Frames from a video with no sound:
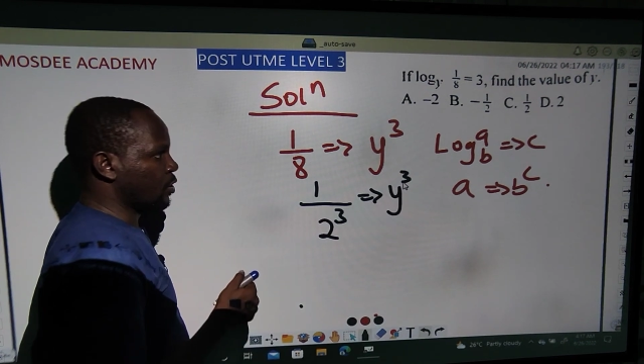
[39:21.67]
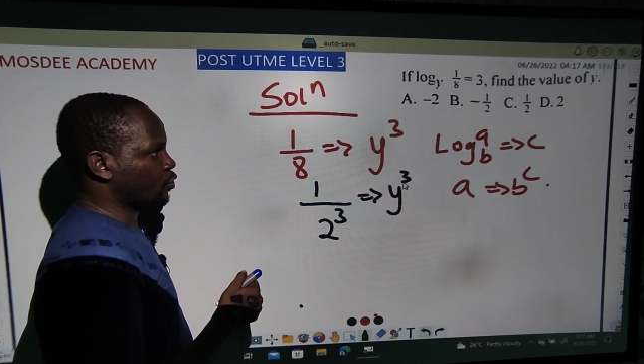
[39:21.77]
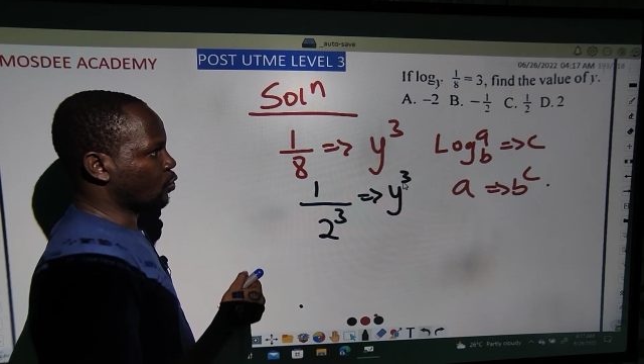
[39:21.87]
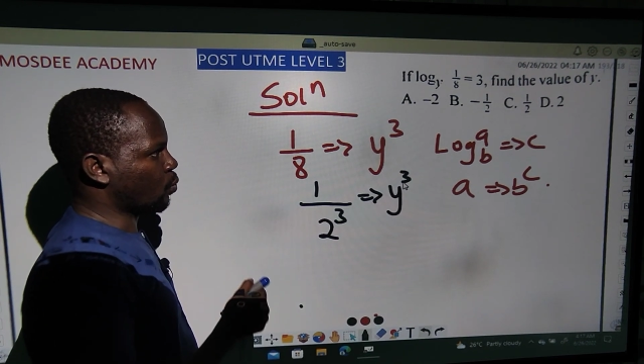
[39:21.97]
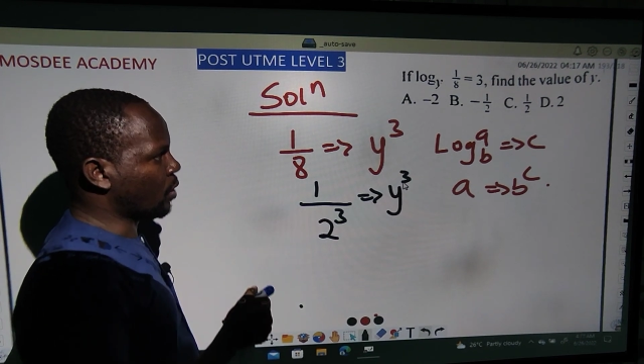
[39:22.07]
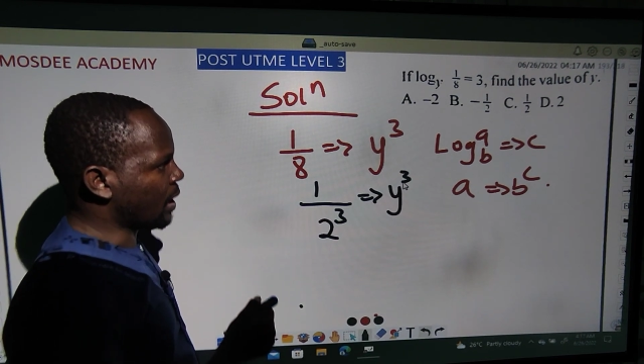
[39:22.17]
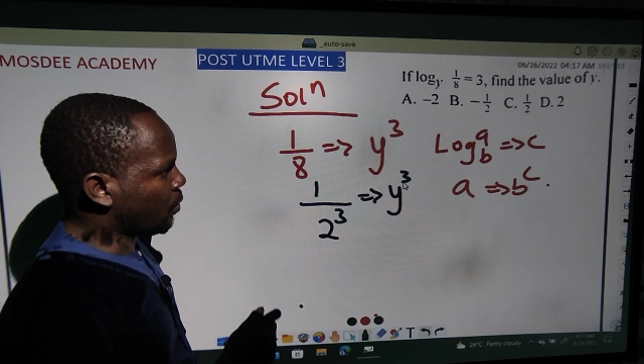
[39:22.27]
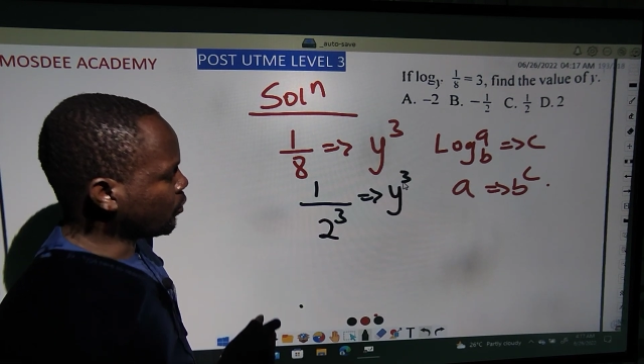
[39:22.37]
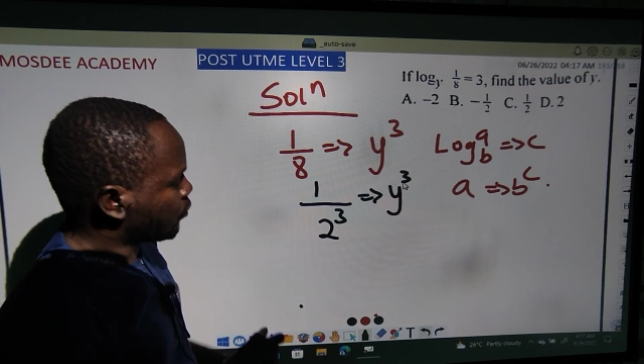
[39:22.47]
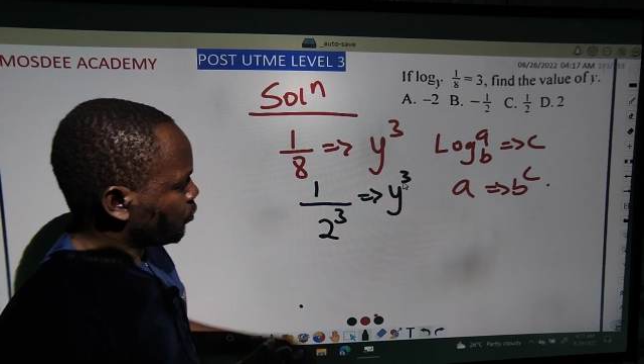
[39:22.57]
So what I
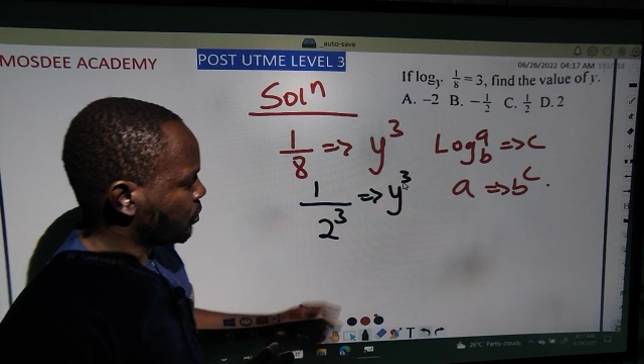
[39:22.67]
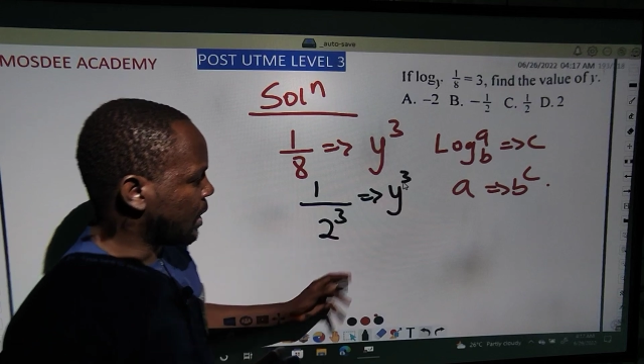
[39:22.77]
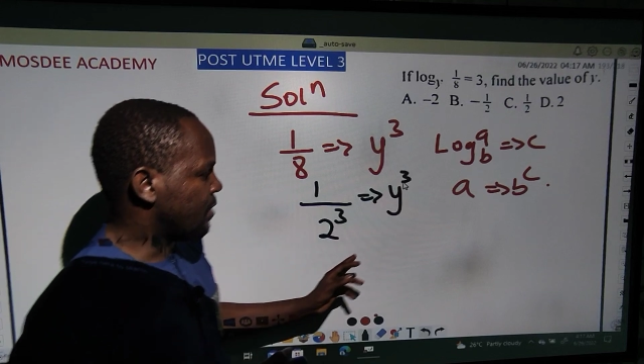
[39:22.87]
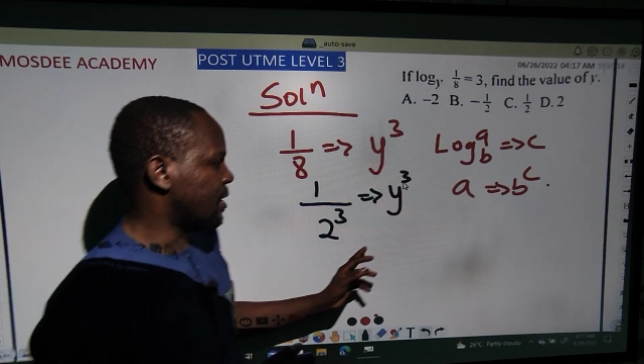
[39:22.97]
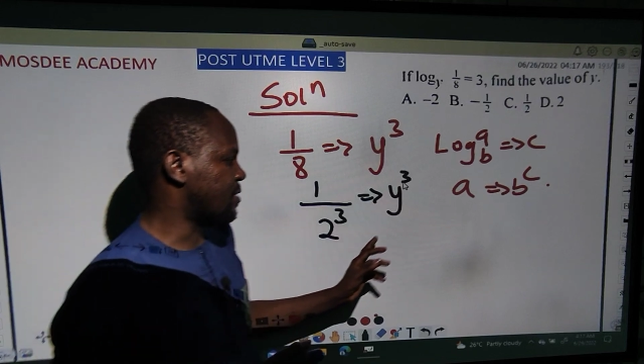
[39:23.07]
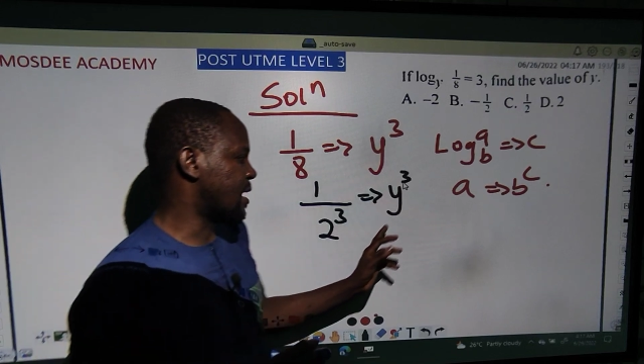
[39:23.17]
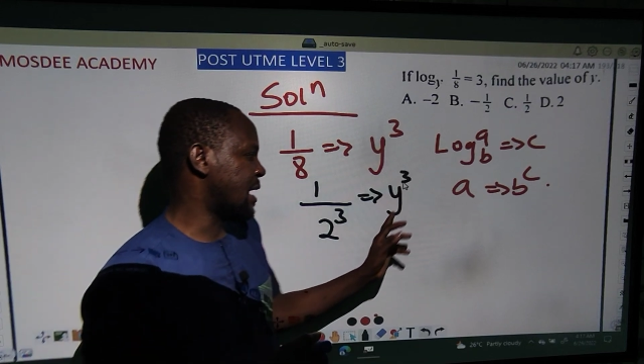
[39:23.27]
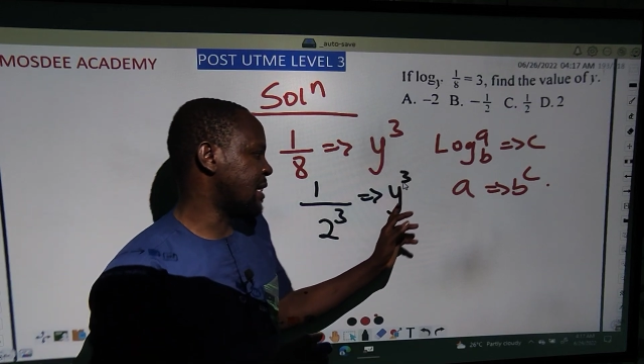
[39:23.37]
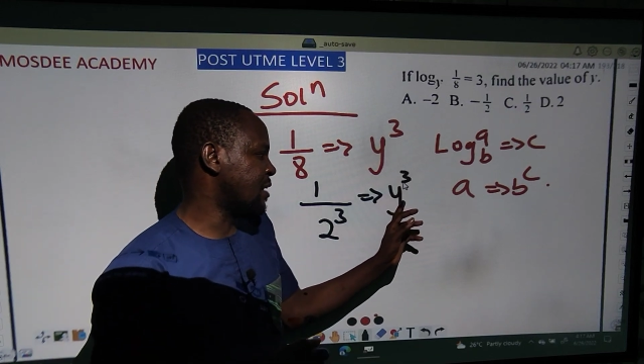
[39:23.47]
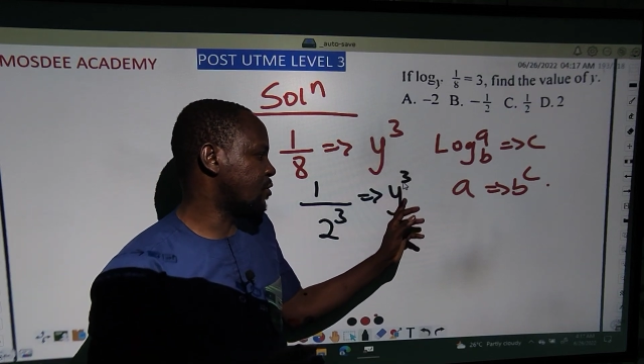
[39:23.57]
want to do now is that
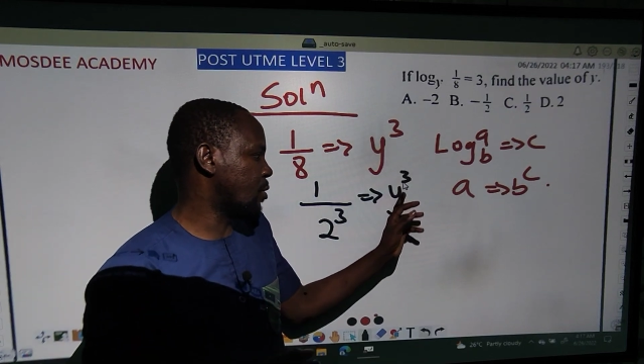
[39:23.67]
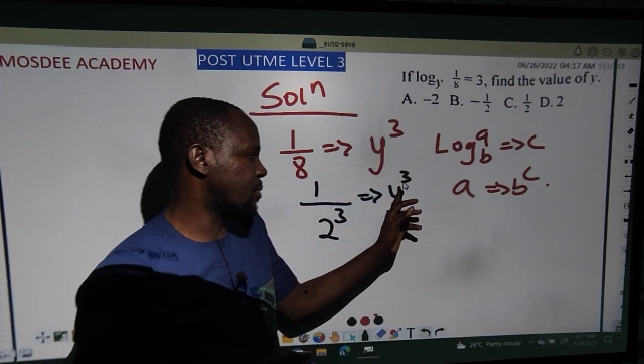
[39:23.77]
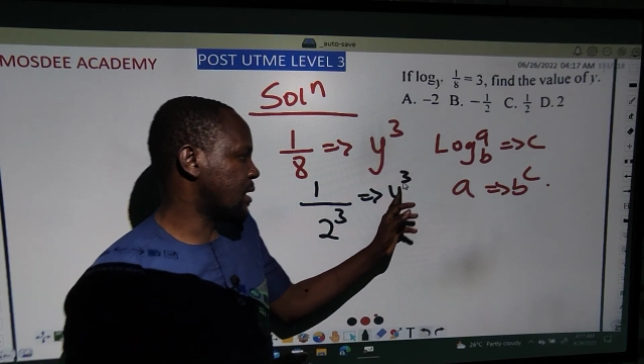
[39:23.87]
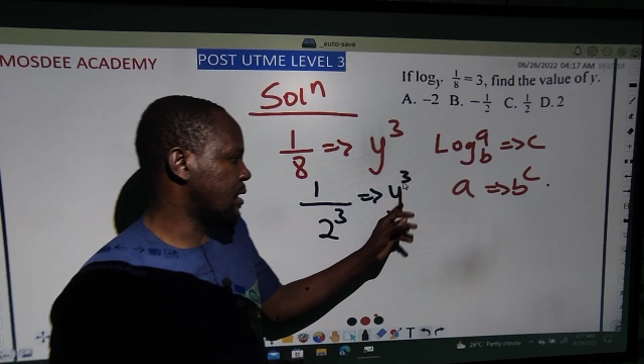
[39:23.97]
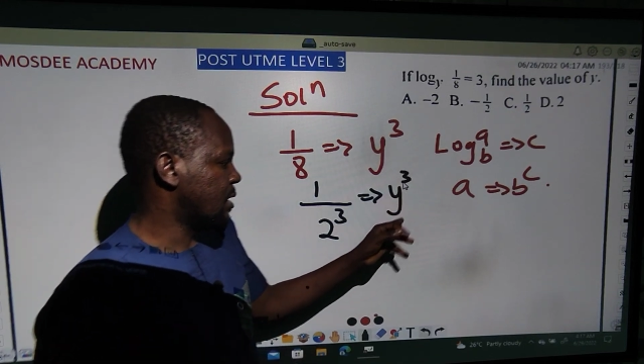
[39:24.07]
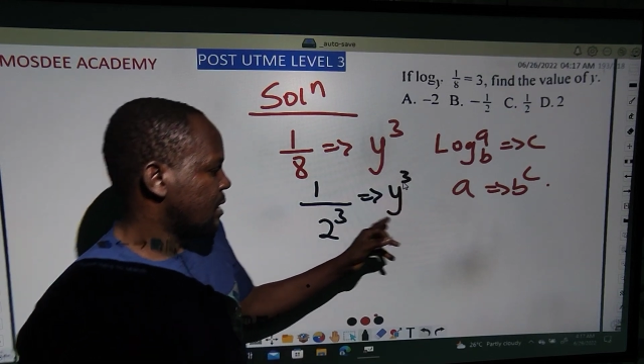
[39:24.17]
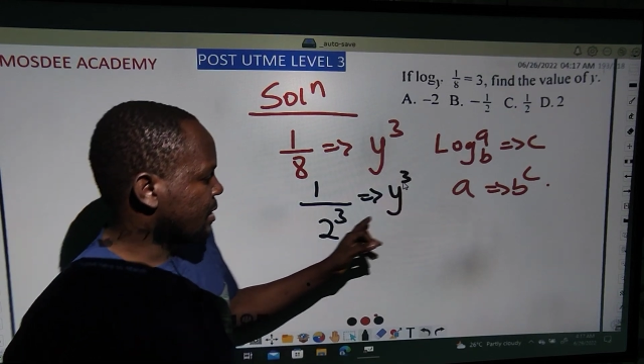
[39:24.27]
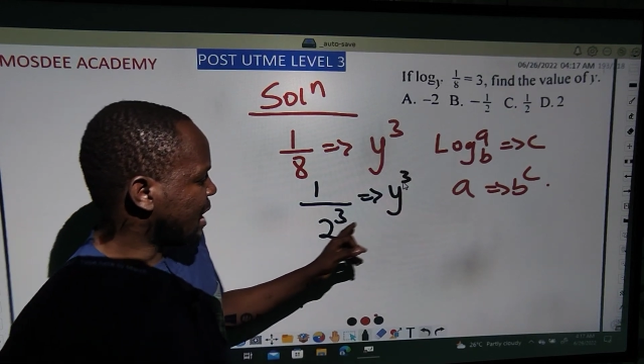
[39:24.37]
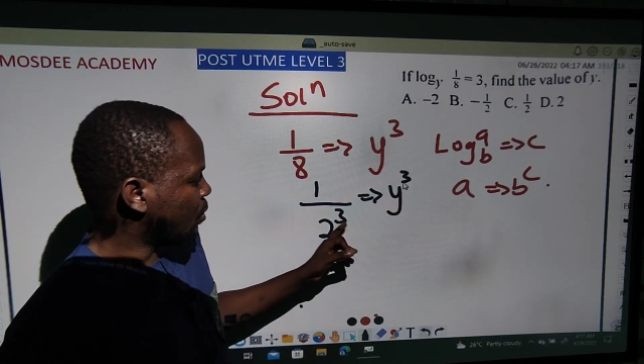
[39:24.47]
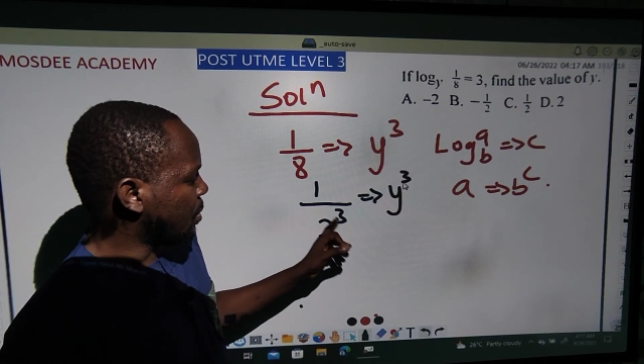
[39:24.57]
I need something
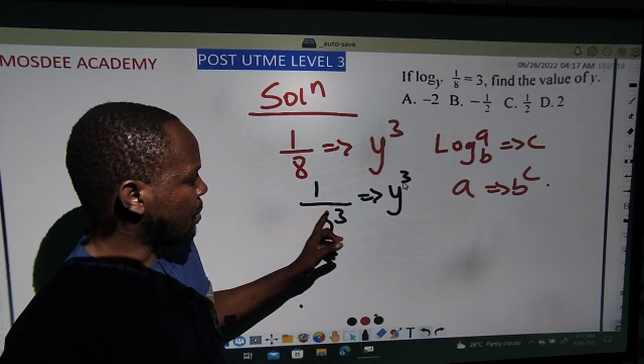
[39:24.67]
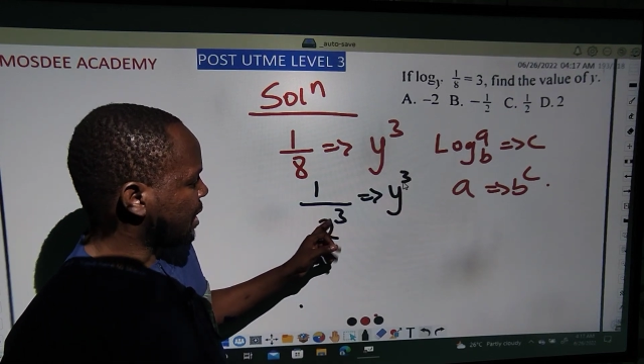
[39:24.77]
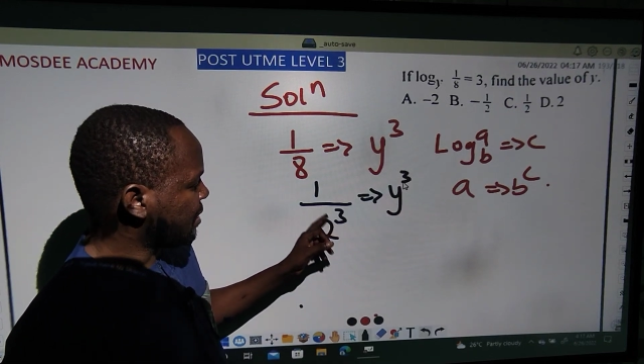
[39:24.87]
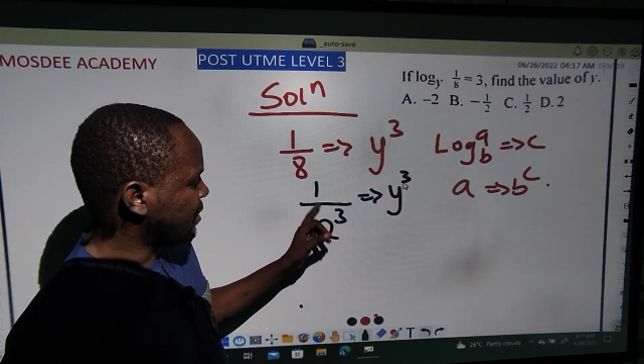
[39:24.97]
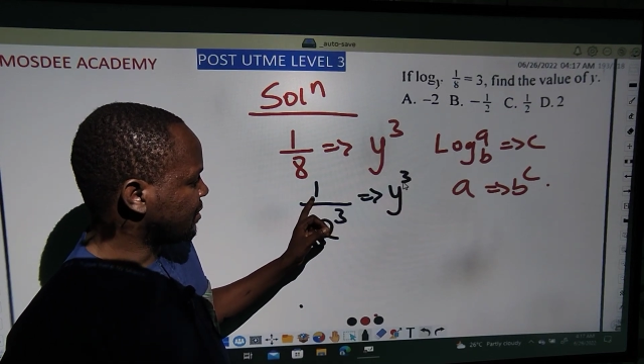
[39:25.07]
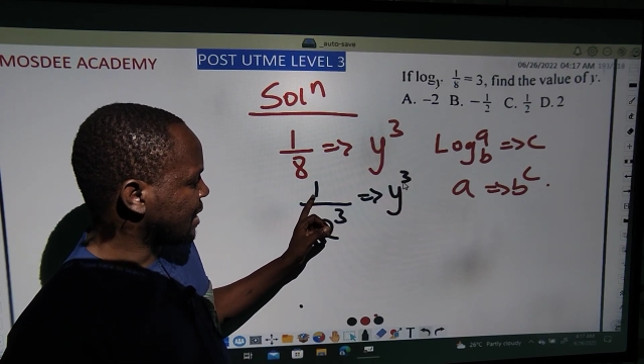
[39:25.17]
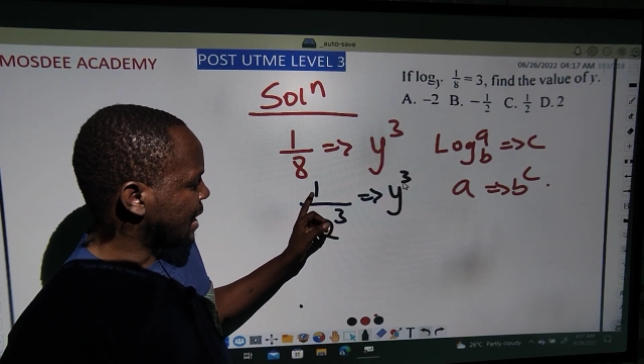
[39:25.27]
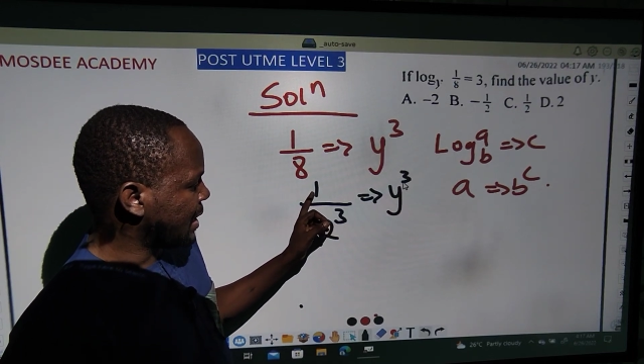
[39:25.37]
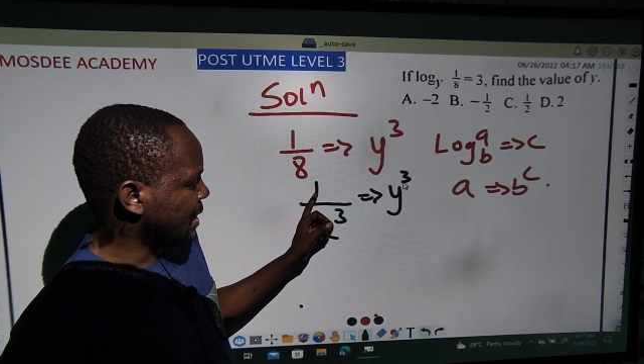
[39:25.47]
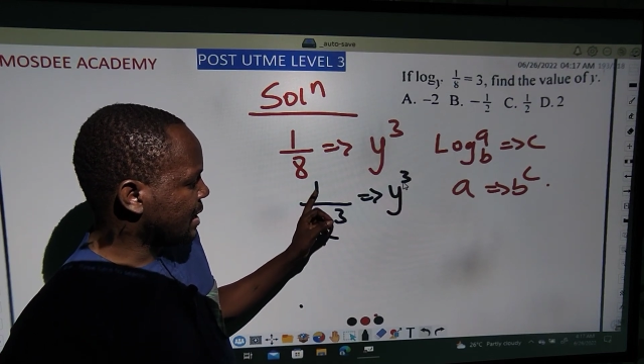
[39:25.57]
that will make this guy